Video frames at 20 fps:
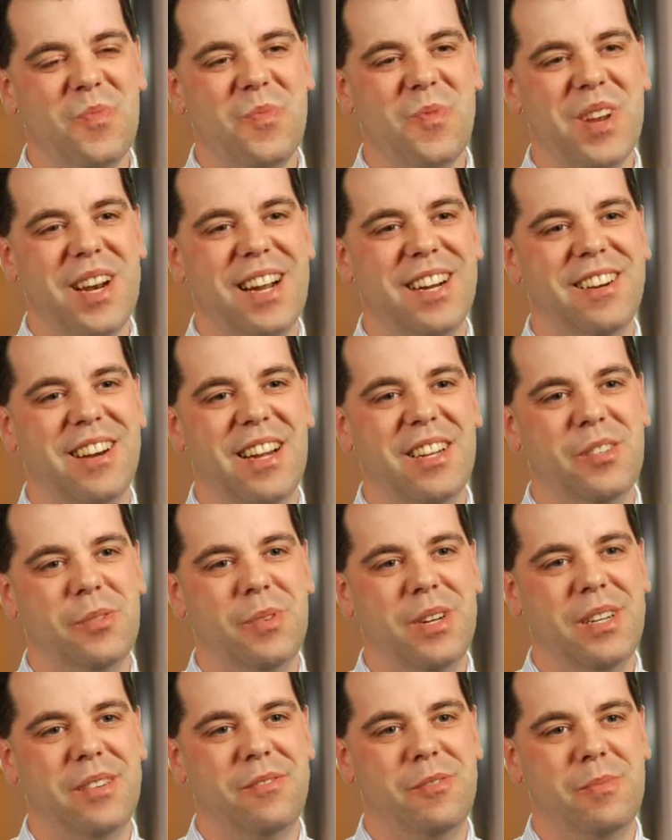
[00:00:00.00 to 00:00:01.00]
when I
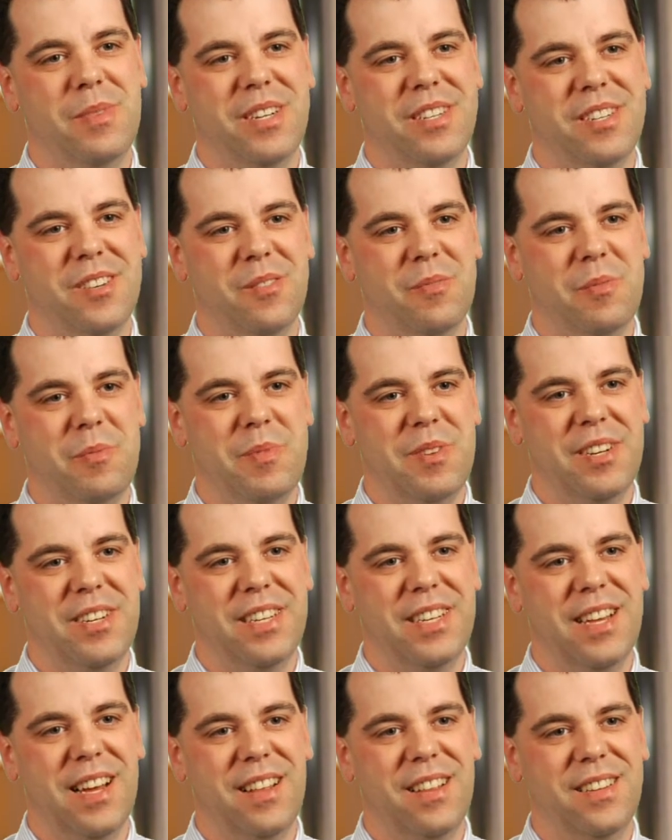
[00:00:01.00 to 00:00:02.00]
graduated from Edgecombe
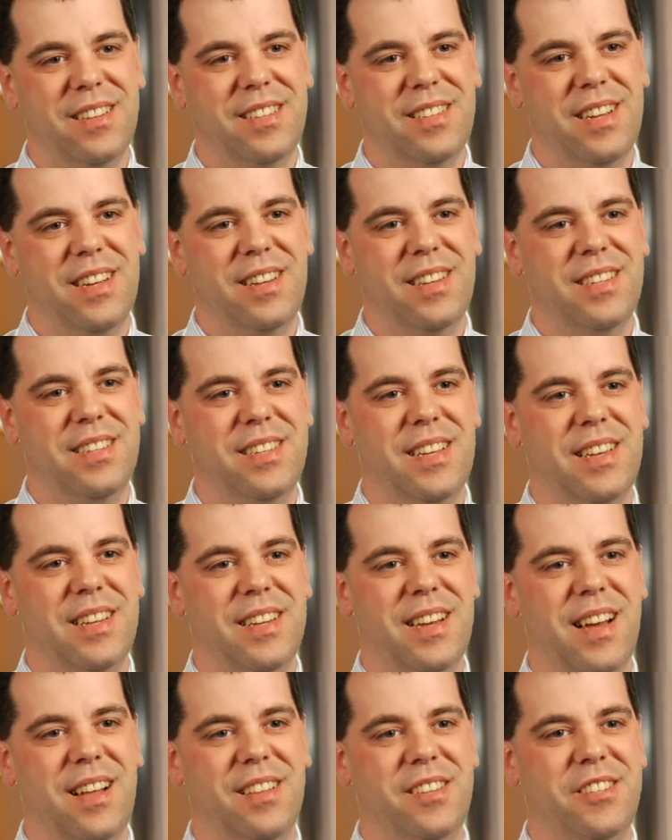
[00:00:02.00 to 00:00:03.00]
Community College as a
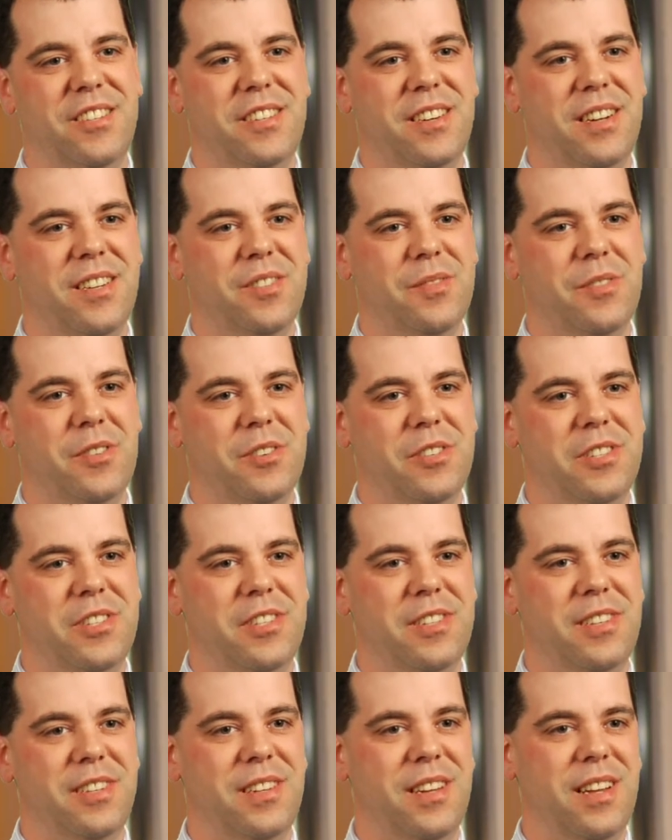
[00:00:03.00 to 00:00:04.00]
college transfer
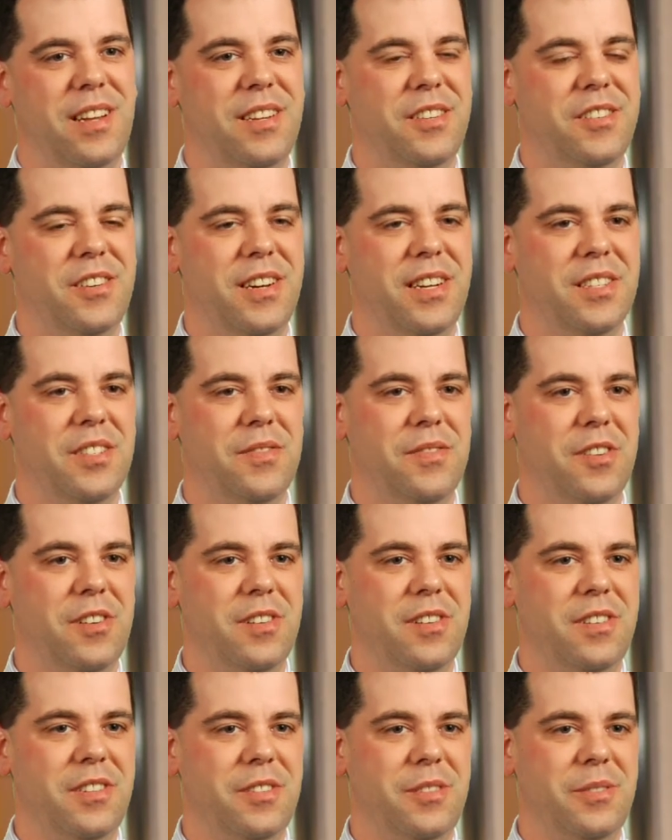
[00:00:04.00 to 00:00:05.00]
student and
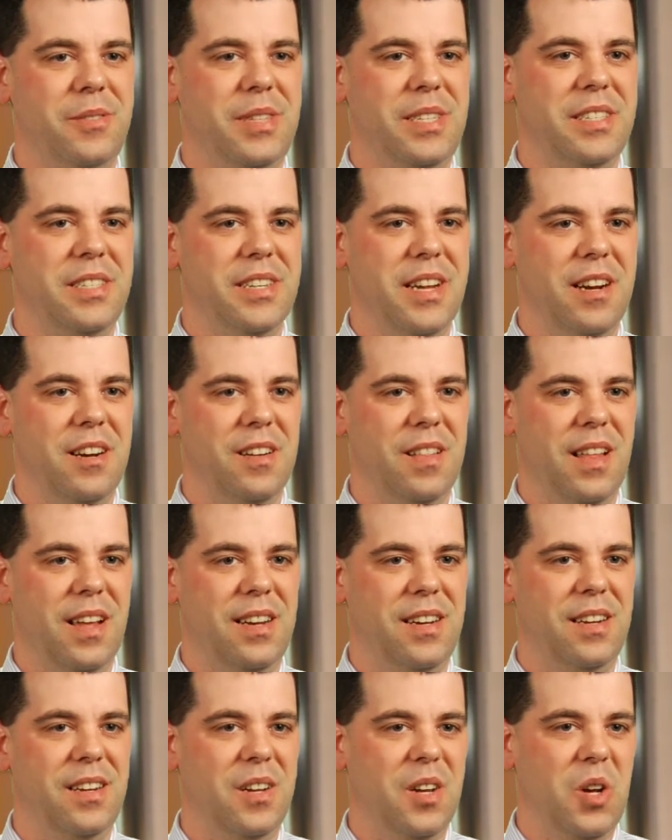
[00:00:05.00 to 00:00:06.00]
transferred to East
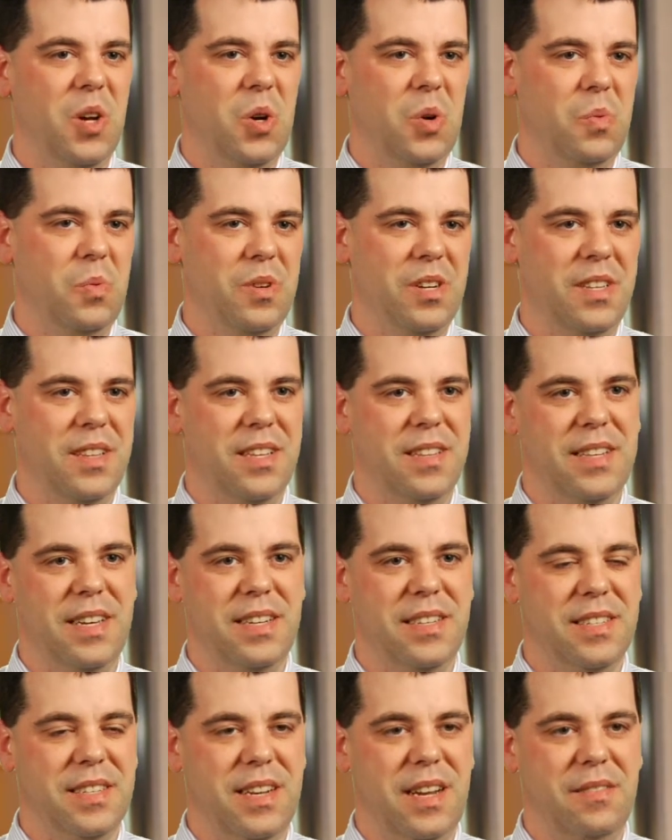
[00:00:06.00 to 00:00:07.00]
Carolina, one of the
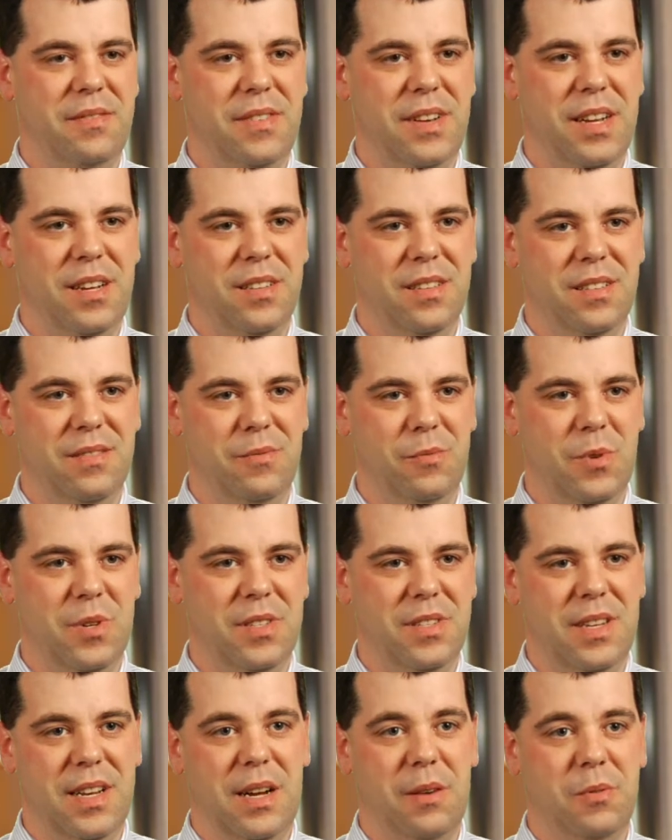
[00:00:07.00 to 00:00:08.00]
things that I found
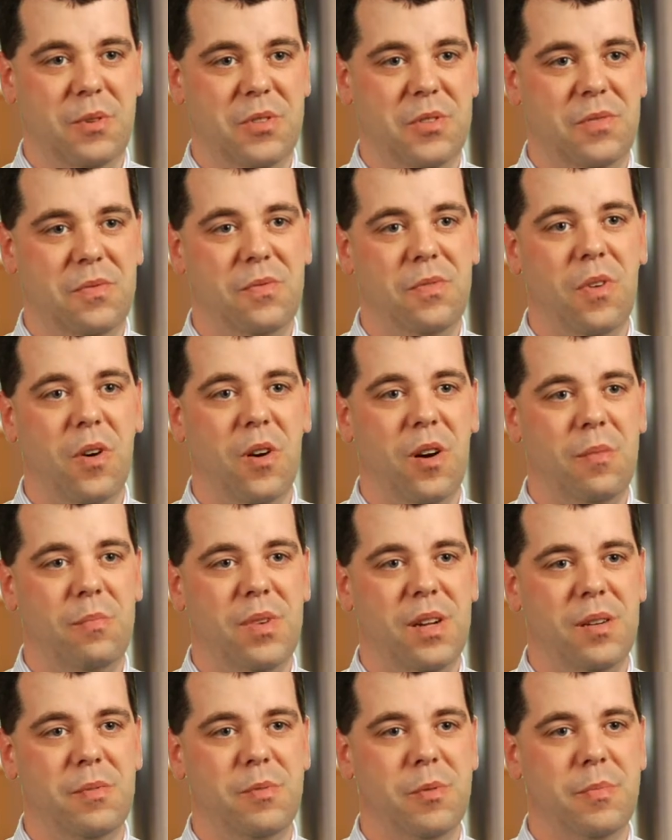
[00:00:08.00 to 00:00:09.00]
was that I was far
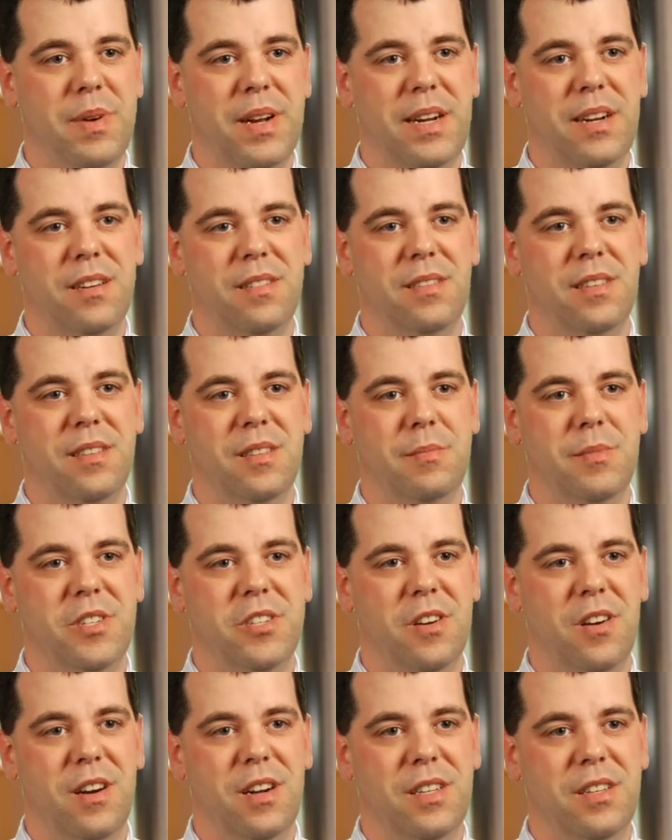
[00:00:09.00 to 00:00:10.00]
better prepared than the
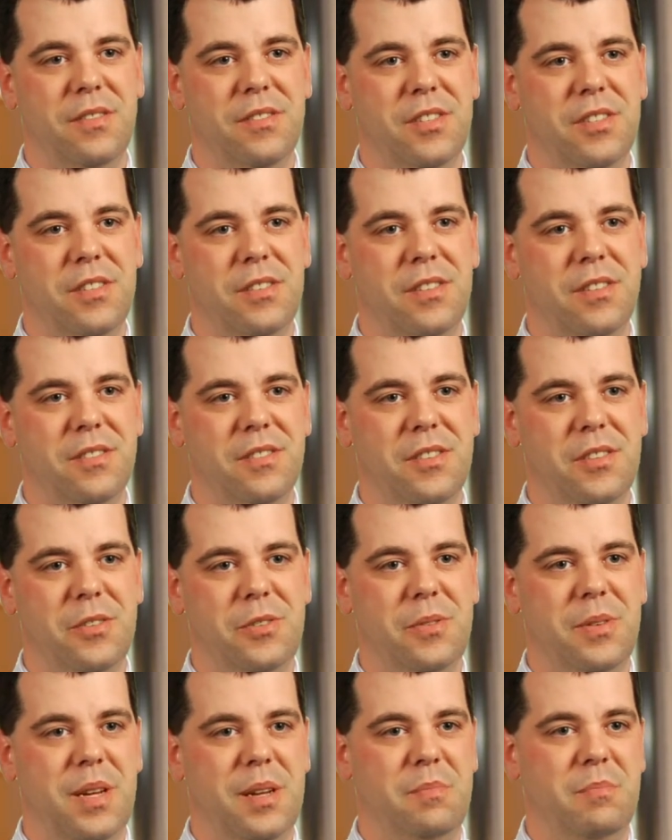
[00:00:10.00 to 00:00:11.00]
majority of students
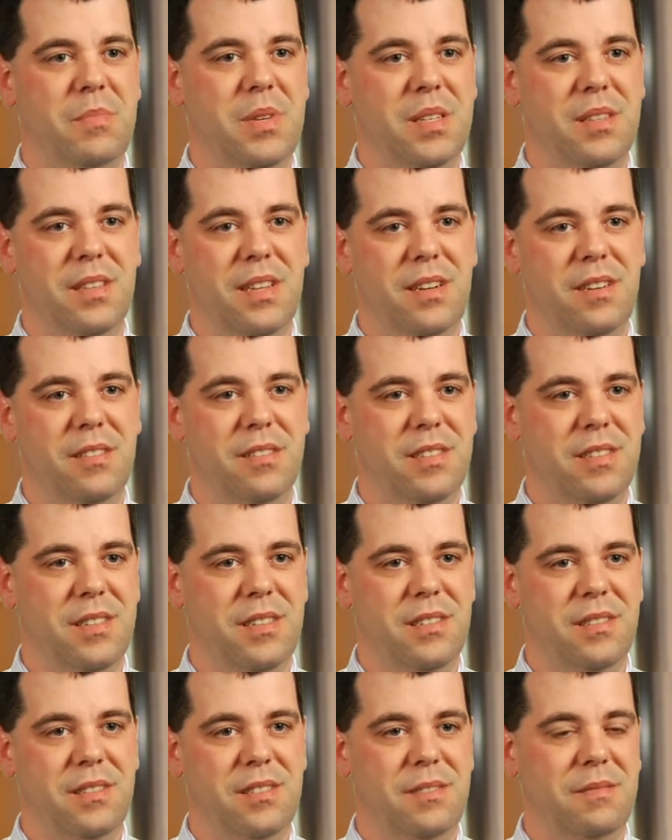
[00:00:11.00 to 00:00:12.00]
who had been there
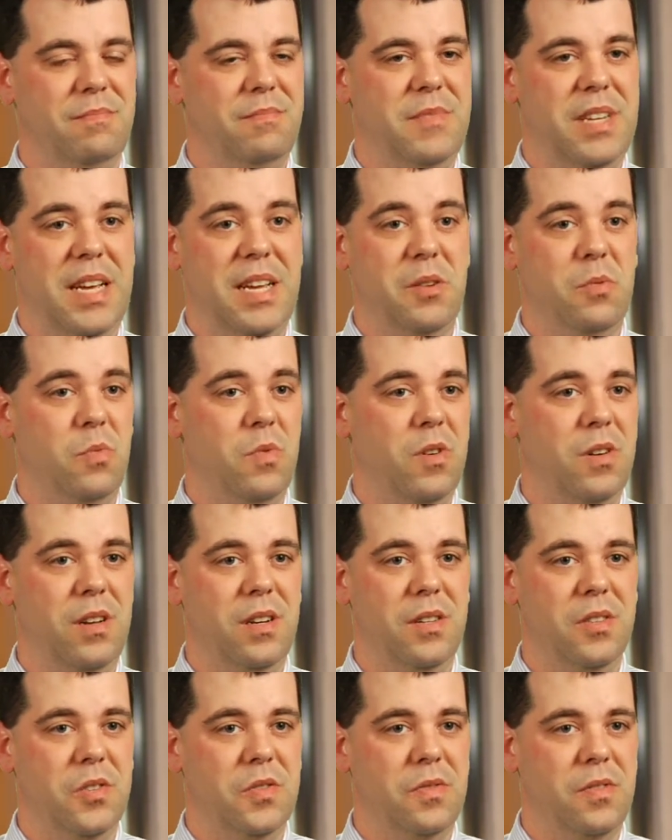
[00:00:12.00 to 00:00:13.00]
since day
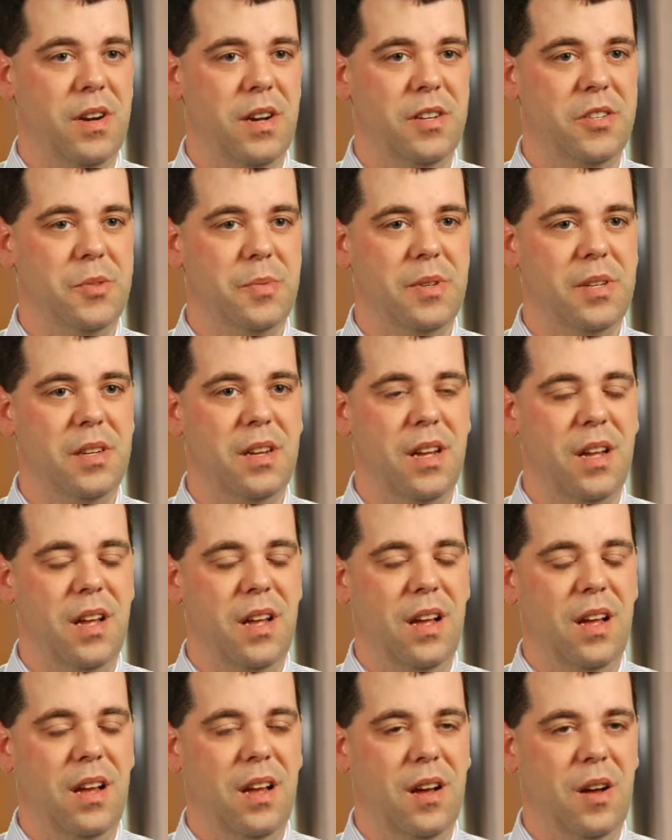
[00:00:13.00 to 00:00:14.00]
one as freshmen,
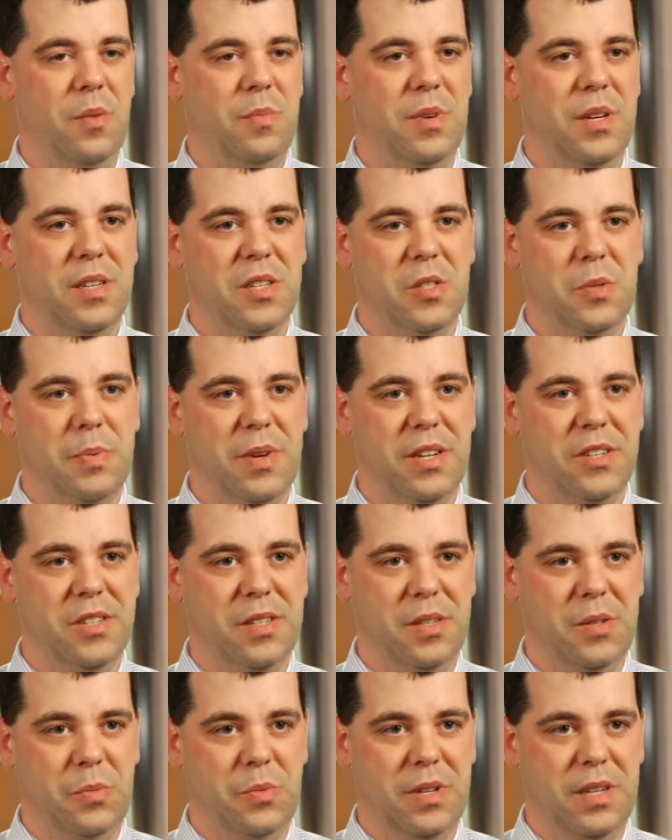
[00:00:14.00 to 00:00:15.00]
um,
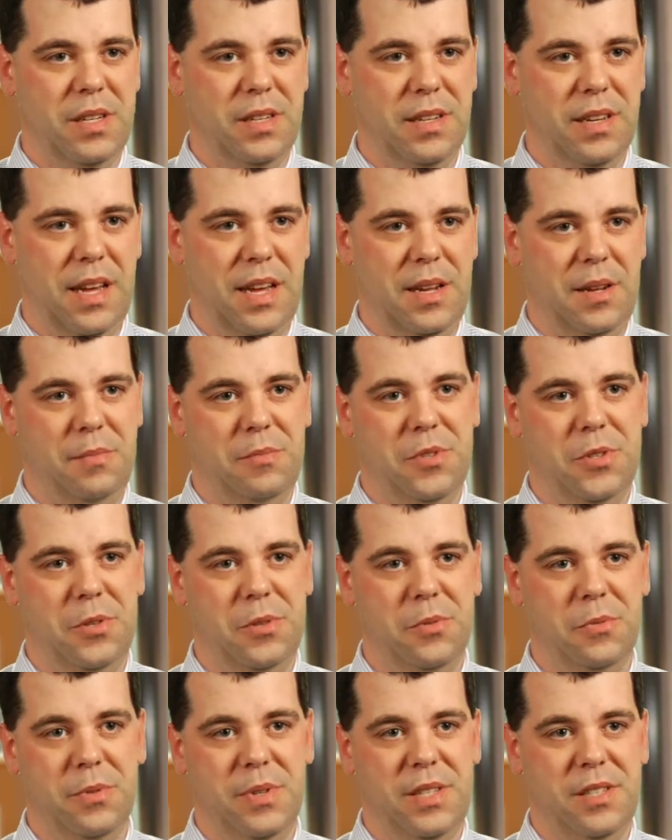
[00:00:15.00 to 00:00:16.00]
especially when it came
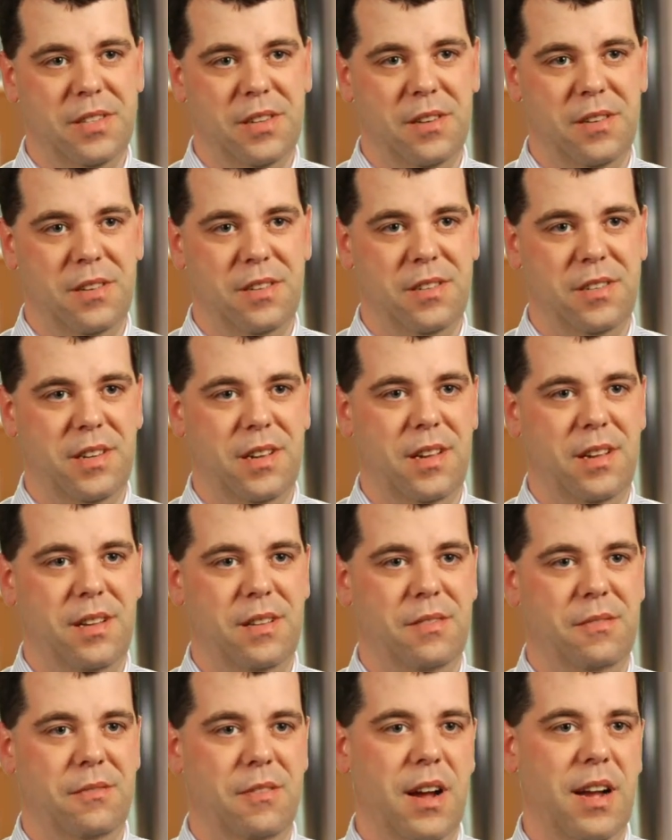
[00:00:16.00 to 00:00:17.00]
to research
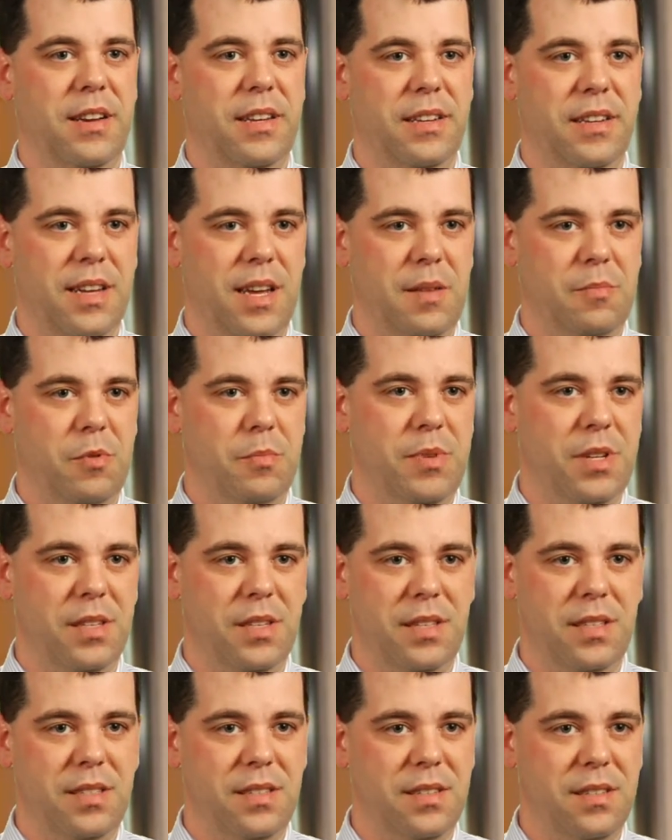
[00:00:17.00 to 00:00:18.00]
and writing
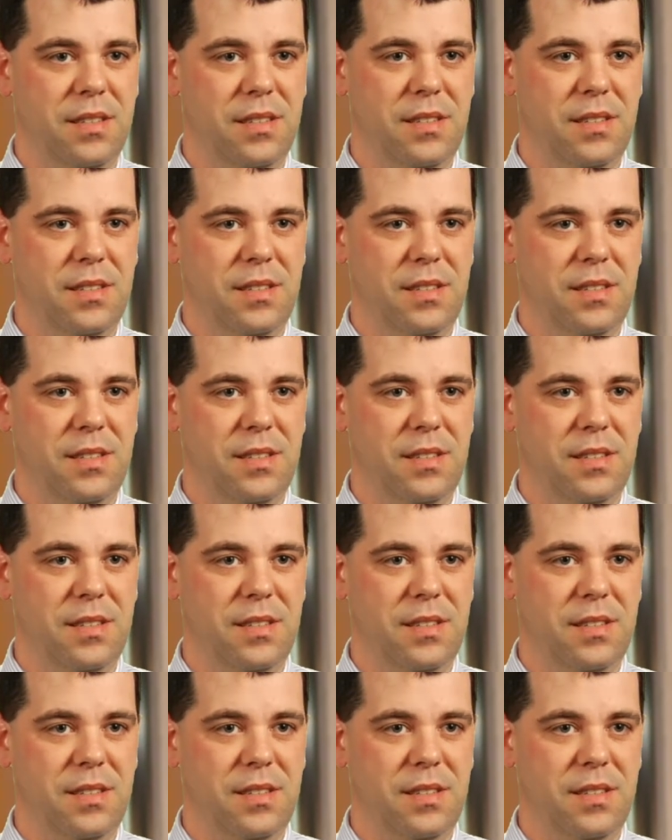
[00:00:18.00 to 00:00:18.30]
capabilities.